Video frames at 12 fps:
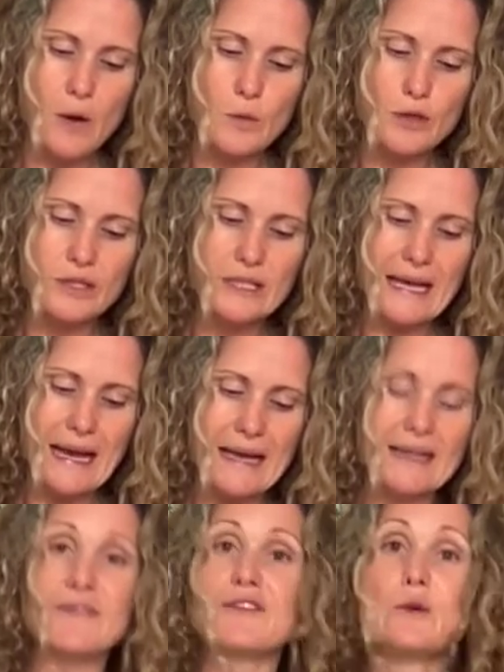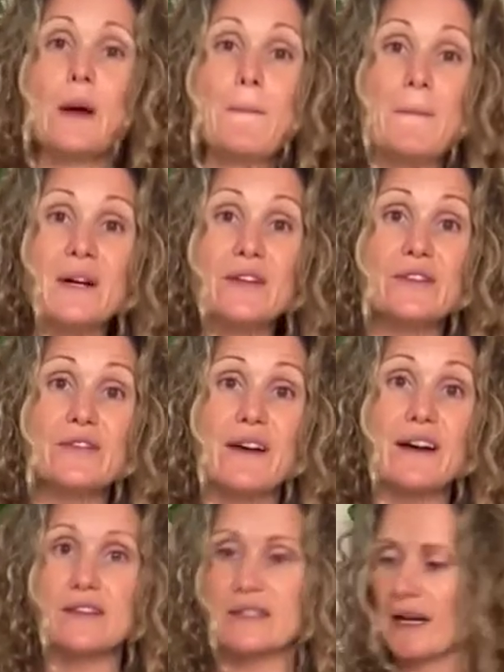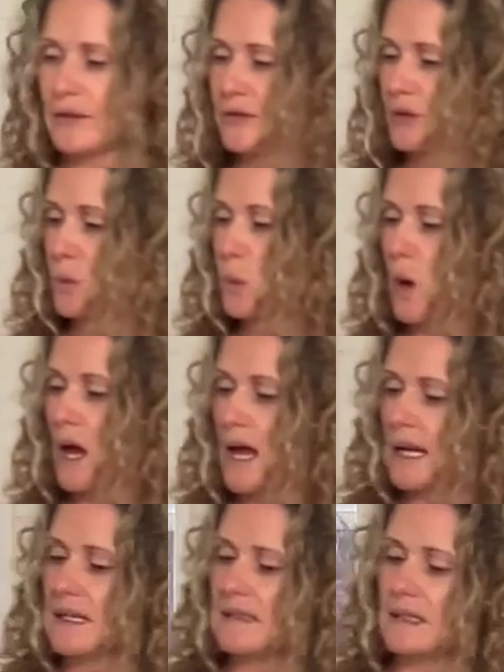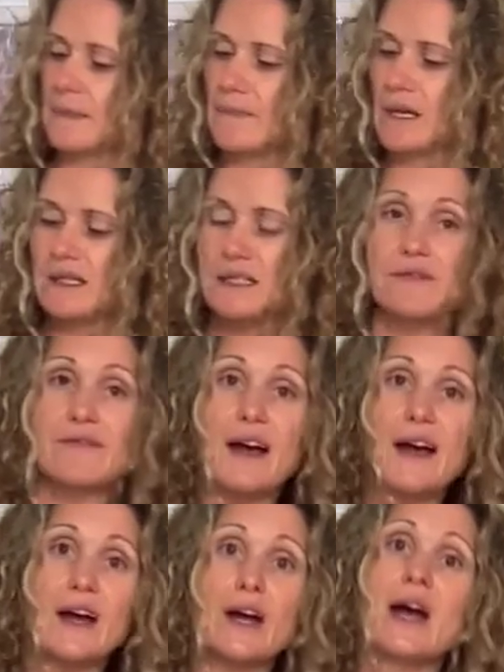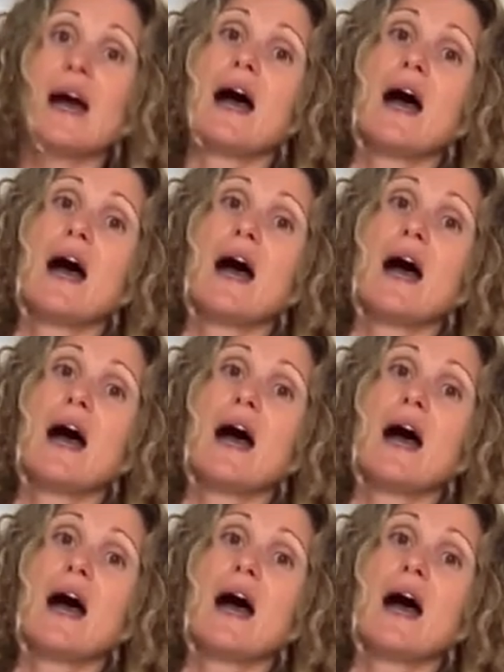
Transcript: We're just gonna add a few emulsifiers now. So what is an emulsifier?